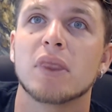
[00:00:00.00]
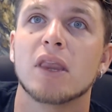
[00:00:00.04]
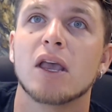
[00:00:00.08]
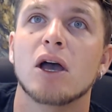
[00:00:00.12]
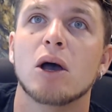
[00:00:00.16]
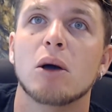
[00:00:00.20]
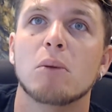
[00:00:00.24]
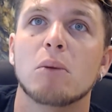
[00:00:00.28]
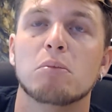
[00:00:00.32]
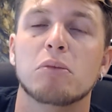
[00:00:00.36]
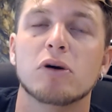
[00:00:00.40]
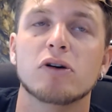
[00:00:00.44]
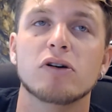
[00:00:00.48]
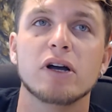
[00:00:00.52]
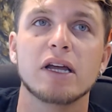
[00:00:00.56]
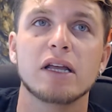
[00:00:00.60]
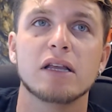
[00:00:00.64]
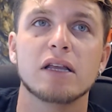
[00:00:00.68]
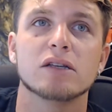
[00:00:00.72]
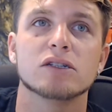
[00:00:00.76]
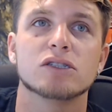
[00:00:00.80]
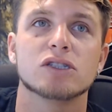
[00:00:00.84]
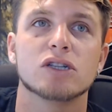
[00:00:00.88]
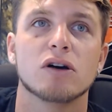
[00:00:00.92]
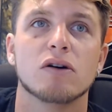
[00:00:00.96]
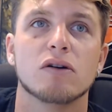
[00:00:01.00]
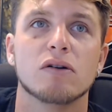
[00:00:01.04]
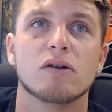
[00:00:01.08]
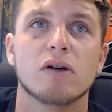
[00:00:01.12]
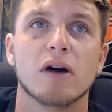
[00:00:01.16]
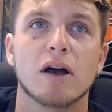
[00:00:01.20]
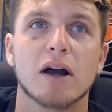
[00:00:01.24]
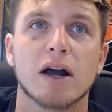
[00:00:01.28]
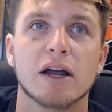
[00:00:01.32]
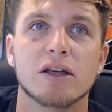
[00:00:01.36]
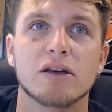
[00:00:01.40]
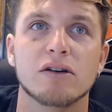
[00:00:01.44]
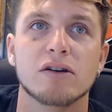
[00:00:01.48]
But look at, so, all
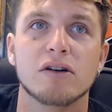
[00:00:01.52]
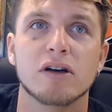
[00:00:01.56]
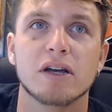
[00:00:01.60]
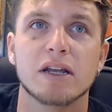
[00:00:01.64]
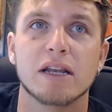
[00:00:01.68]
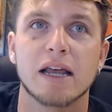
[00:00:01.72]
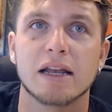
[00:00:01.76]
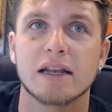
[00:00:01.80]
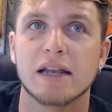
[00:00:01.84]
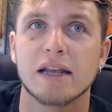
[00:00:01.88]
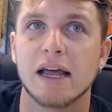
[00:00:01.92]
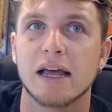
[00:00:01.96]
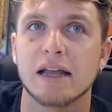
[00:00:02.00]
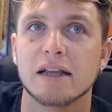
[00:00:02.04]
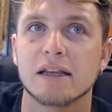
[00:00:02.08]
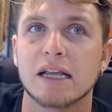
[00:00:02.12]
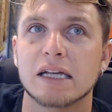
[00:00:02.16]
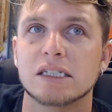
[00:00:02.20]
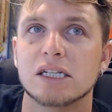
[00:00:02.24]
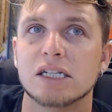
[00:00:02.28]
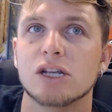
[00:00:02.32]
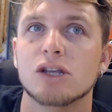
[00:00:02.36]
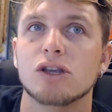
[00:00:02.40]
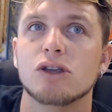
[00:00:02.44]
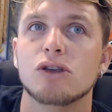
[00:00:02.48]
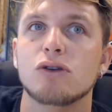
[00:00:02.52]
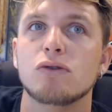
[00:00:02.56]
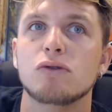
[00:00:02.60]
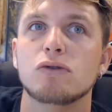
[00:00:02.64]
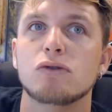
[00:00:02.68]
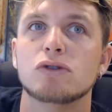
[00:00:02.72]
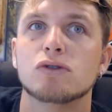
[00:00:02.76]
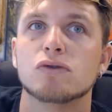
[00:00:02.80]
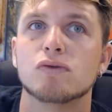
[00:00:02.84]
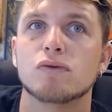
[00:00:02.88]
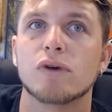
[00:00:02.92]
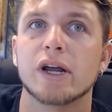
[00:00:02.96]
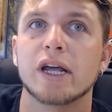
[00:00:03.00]
right, you look at that. That's a huge
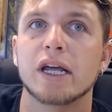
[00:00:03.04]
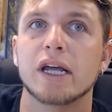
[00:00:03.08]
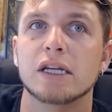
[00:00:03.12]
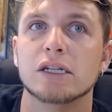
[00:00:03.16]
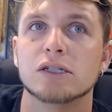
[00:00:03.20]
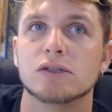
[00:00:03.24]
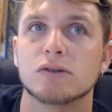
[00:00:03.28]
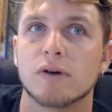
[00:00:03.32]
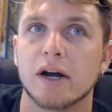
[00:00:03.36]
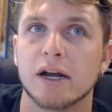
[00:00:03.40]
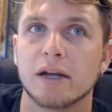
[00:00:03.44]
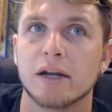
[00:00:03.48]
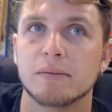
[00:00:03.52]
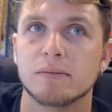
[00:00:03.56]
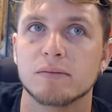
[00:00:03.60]
range, right?